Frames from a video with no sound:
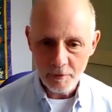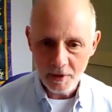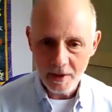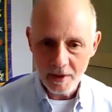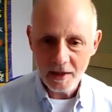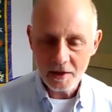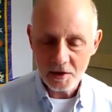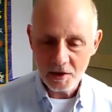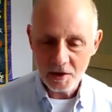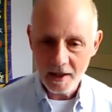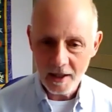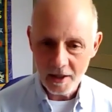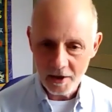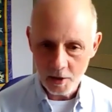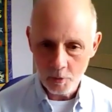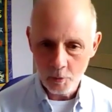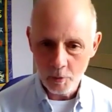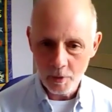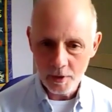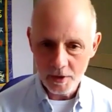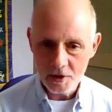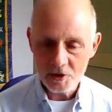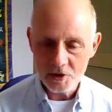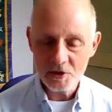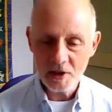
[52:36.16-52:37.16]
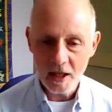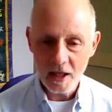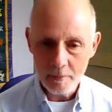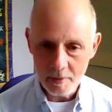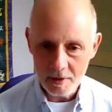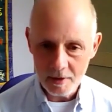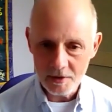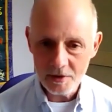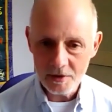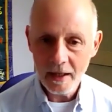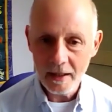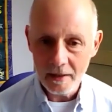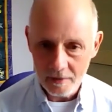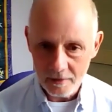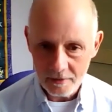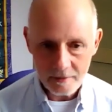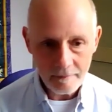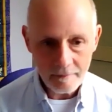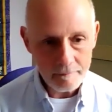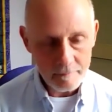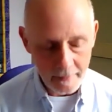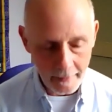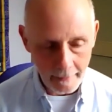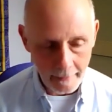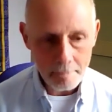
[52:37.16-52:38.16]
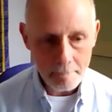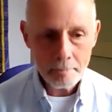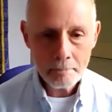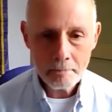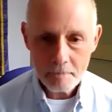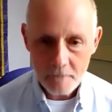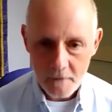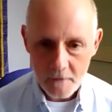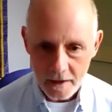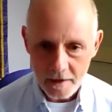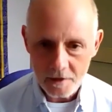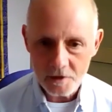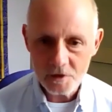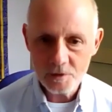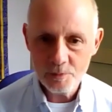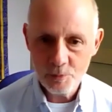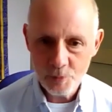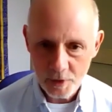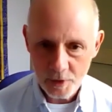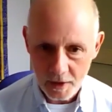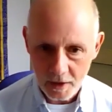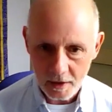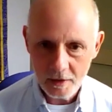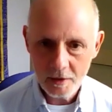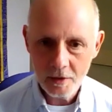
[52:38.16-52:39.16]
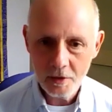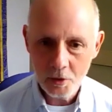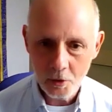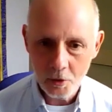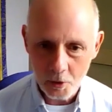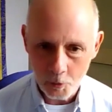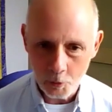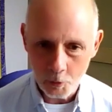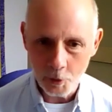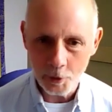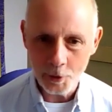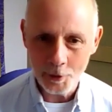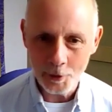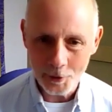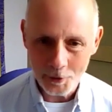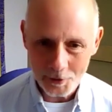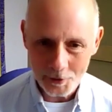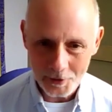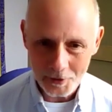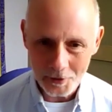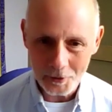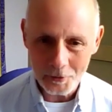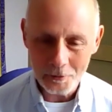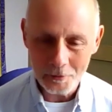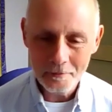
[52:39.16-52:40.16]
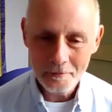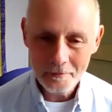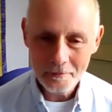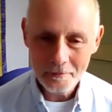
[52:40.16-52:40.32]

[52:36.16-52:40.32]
you get together with the same intent, it's pretty cool what you can do.